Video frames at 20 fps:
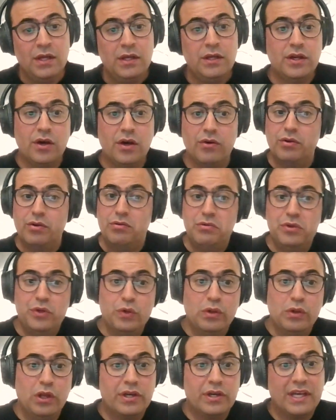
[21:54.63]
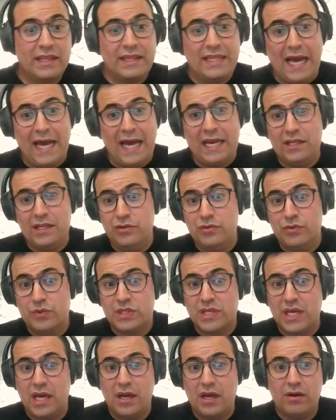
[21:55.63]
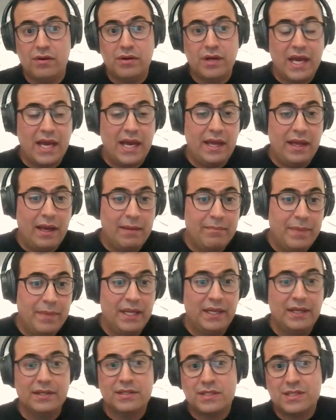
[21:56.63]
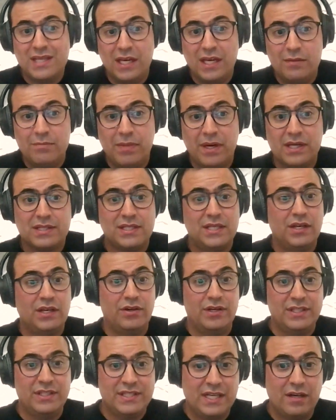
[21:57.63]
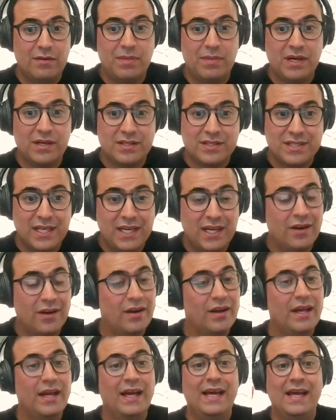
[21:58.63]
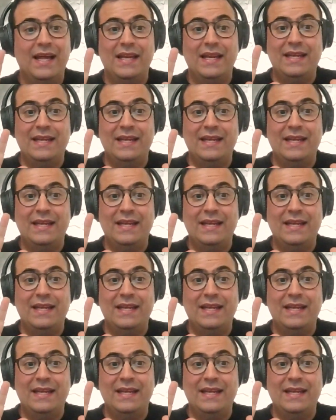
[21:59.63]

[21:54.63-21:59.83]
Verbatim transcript: You know, you look at that and you say, okay, I mean, it's $10 here and $10 there.